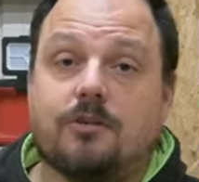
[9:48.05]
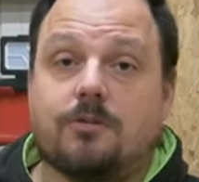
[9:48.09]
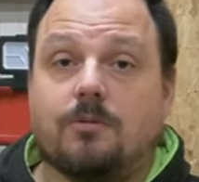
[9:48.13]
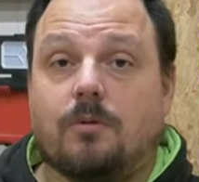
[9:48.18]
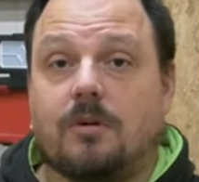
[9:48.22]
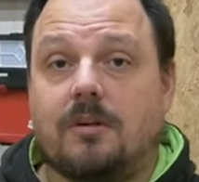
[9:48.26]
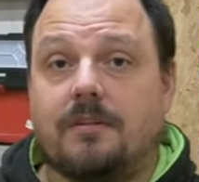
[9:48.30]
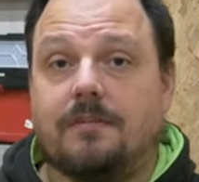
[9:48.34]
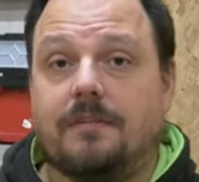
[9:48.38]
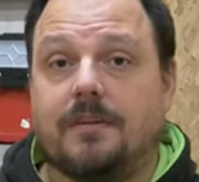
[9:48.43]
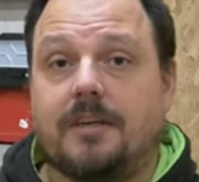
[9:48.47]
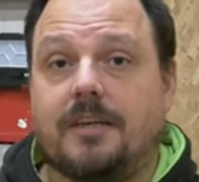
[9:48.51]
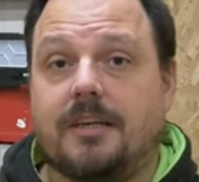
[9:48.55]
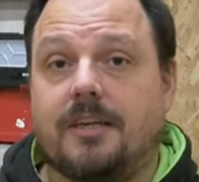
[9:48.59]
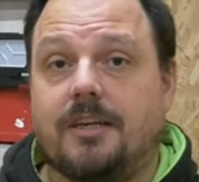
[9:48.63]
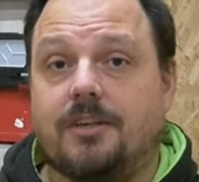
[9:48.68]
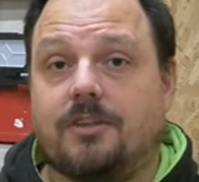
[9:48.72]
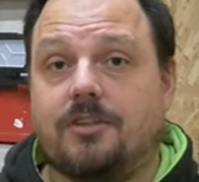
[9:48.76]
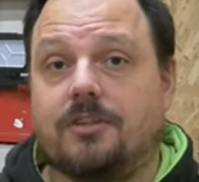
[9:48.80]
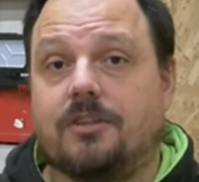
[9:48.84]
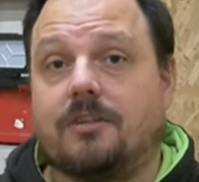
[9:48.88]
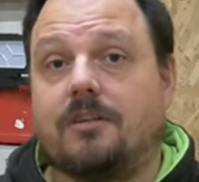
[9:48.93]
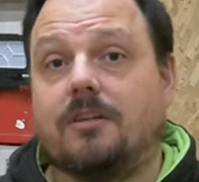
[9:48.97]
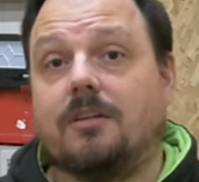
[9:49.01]

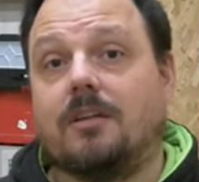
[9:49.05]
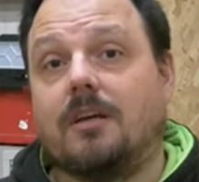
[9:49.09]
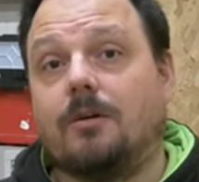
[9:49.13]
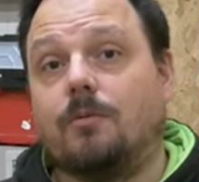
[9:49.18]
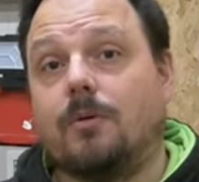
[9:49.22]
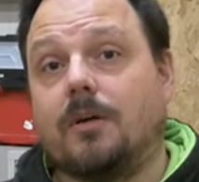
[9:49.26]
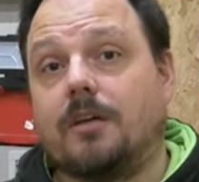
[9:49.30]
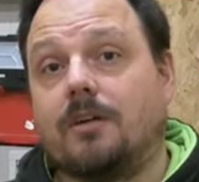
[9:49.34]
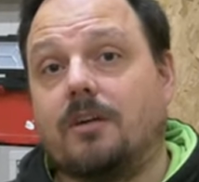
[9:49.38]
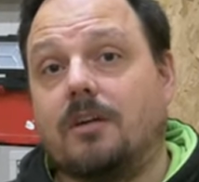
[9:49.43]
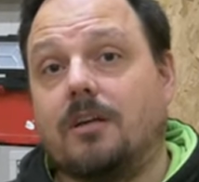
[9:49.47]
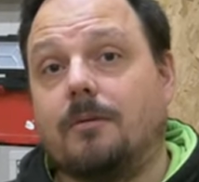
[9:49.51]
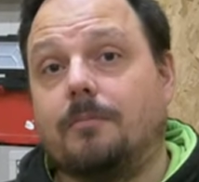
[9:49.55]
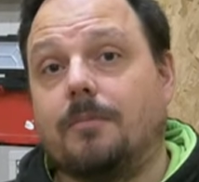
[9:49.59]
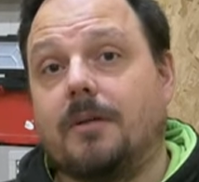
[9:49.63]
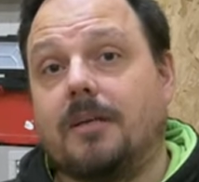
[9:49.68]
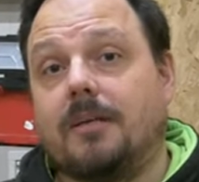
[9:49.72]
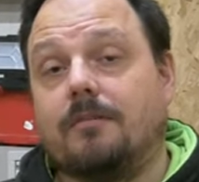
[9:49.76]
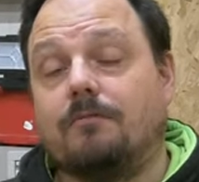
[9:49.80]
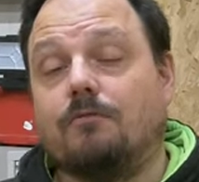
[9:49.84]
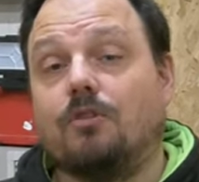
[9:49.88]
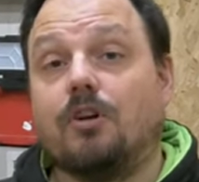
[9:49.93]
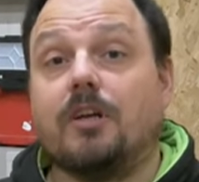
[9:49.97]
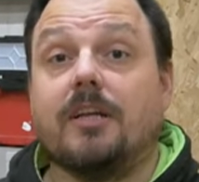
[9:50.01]
qualification that we're going to
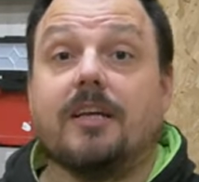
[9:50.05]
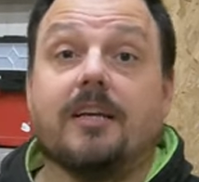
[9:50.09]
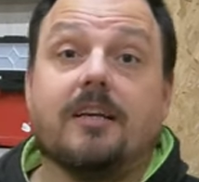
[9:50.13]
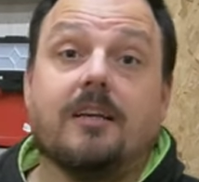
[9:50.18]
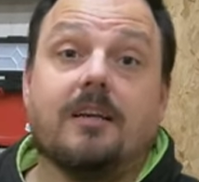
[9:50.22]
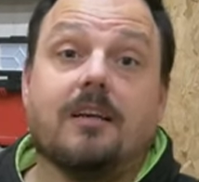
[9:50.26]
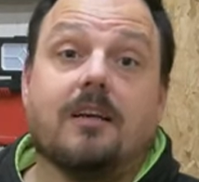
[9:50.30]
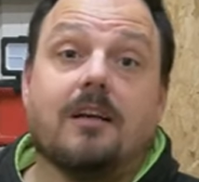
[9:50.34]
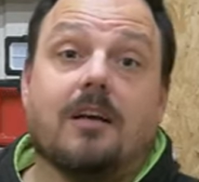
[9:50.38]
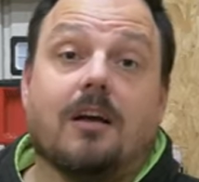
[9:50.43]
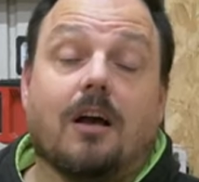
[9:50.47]
be running